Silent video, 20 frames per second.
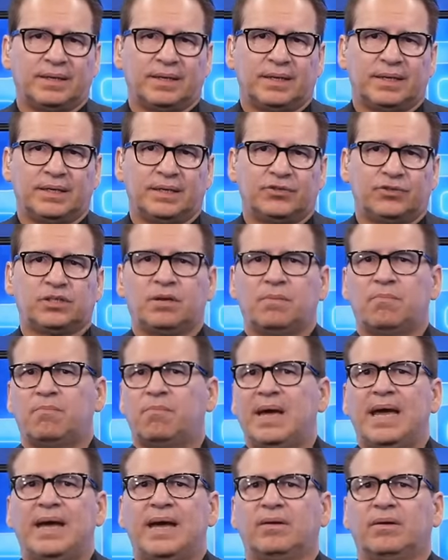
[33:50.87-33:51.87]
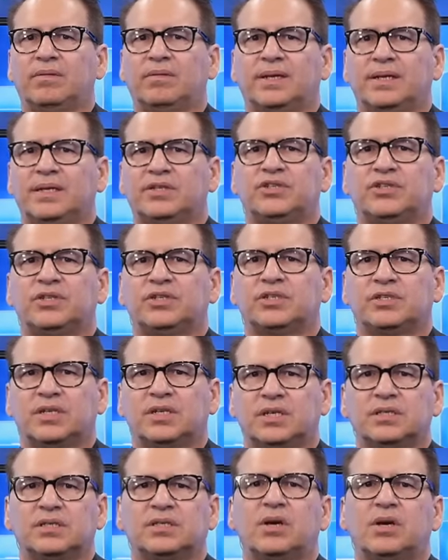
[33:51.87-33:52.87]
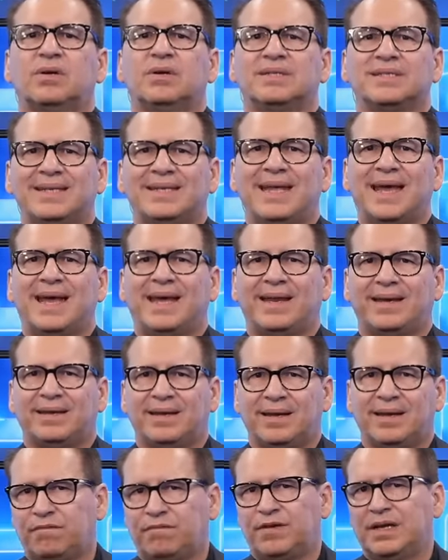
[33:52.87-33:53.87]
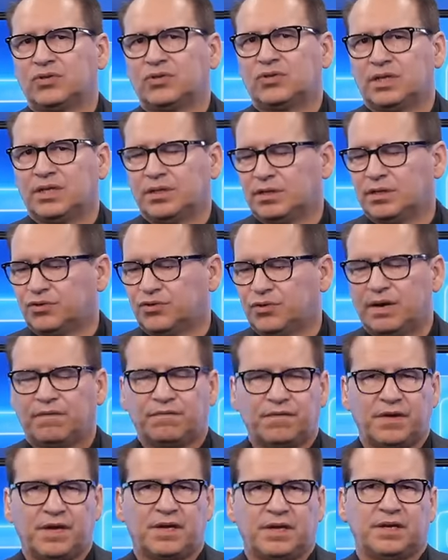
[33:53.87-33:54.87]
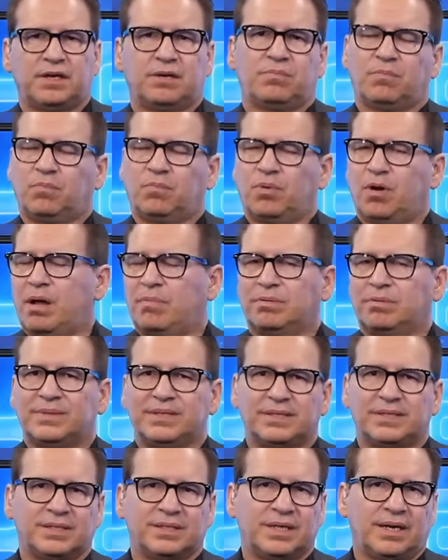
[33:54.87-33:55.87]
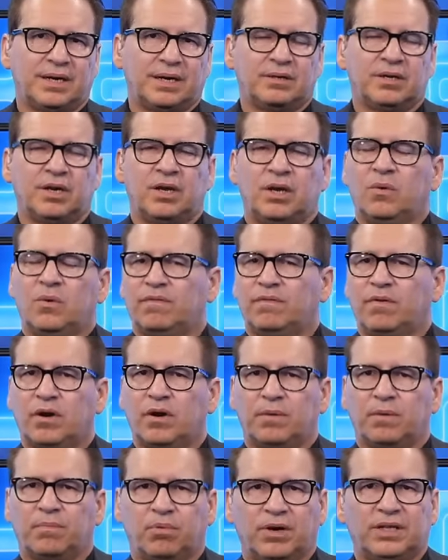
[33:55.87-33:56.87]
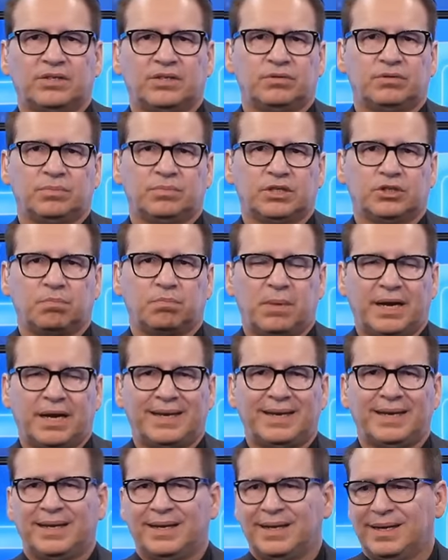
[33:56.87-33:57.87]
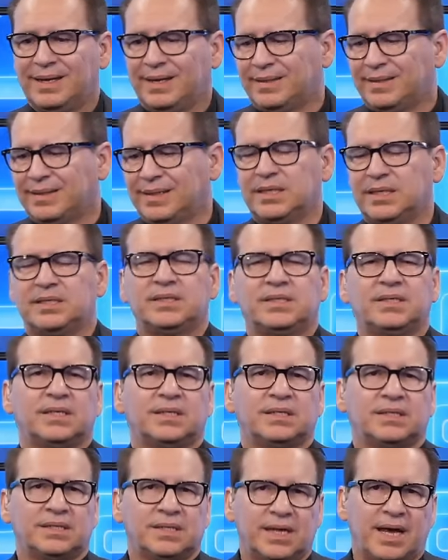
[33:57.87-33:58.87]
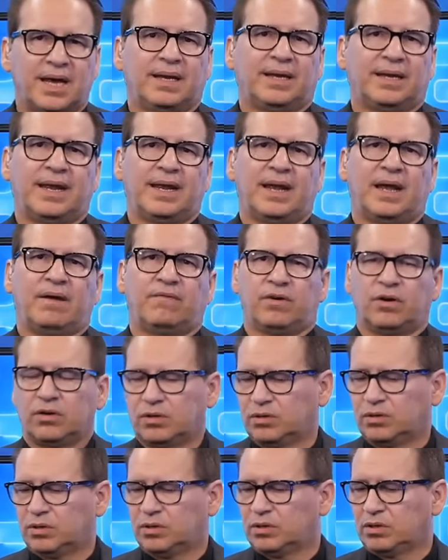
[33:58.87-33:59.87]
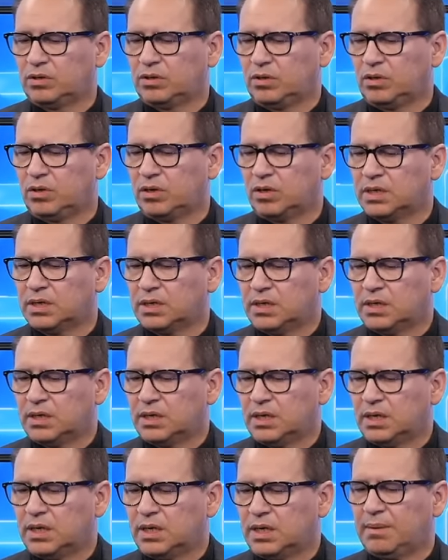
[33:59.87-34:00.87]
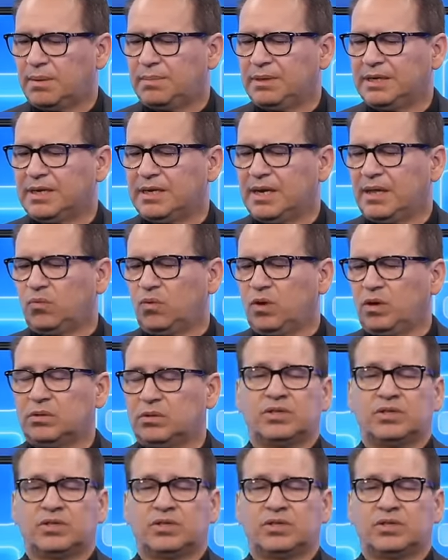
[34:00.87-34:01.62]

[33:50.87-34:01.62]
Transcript: It's just a matter that it just doesn't know it's dead. And eventually they'll try to fund it. But the problem is there. We've already printed too much money. This does not have a good look coming down the road.